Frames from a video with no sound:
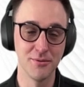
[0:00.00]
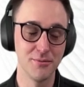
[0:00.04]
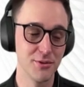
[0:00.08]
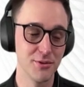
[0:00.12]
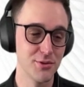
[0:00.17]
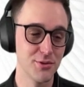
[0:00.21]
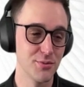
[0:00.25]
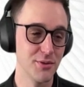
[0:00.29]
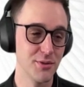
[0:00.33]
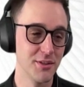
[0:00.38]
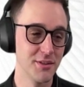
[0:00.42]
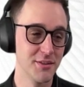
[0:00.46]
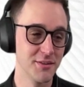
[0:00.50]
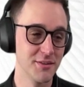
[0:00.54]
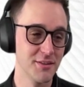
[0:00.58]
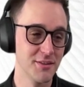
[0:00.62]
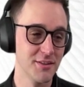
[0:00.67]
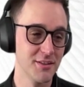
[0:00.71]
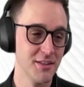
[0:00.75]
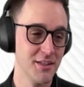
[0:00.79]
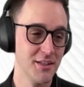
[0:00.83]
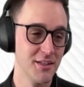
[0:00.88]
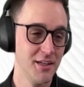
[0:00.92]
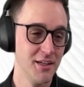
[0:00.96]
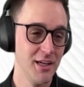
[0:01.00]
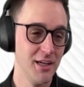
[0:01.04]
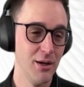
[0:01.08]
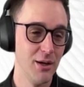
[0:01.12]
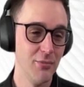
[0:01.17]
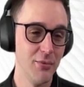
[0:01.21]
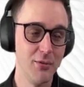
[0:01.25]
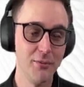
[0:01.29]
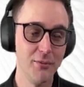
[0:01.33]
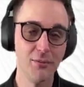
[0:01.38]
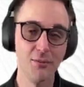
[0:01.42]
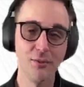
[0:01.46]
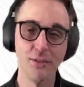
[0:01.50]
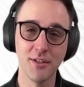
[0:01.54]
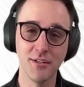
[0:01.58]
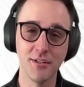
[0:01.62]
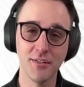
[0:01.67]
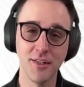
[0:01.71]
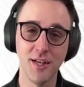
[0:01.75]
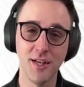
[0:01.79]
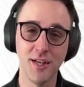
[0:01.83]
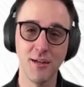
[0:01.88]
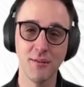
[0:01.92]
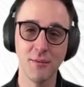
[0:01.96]
which was at one point in
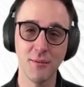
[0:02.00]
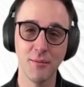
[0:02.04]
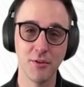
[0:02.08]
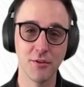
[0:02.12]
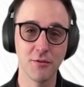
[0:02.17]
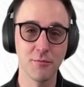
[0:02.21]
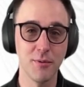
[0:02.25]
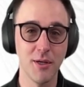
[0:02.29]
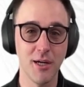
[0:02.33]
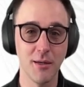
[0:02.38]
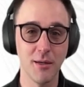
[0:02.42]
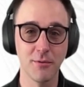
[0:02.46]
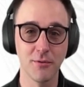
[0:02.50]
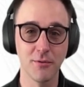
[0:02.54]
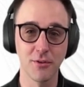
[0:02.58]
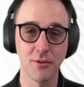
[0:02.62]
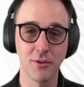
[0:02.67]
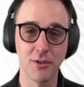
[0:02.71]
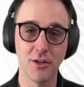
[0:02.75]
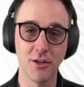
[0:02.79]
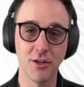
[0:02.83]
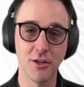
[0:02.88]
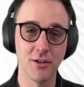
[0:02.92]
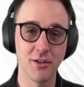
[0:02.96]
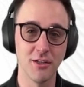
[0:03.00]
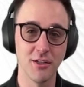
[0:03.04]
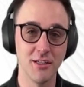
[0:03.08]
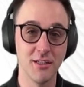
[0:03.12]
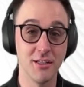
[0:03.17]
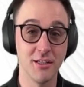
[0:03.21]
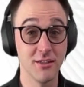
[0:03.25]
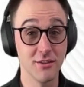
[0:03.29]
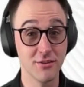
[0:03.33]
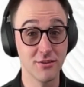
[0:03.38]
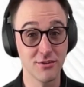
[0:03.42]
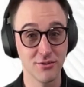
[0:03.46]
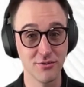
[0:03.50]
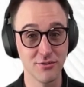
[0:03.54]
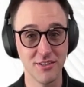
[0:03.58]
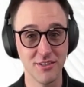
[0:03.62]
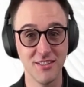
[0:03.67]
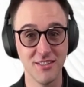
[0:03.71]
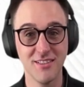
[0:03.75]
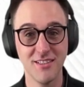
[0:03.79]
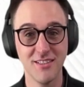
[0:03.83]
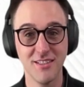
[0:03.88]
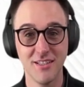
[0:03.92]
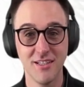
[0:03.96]
time the most popular car in
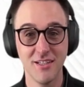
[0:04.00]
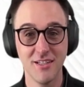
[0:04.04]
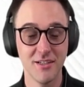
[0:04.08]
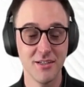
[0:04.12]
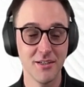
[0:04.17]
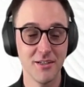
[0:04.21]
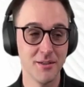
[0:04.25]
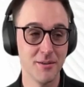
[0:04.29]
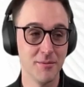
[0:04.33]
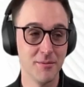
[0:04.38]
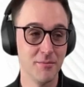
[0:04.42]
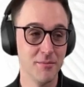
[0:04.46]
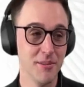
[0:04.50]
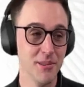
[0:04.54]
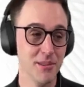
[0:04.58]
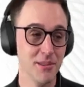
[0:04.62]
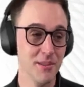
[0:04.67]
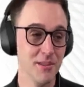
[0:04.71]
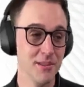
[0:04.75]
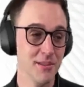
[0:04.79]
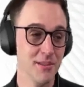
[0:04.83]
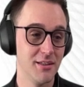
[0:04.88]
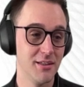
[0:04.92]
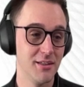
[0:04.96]
history. They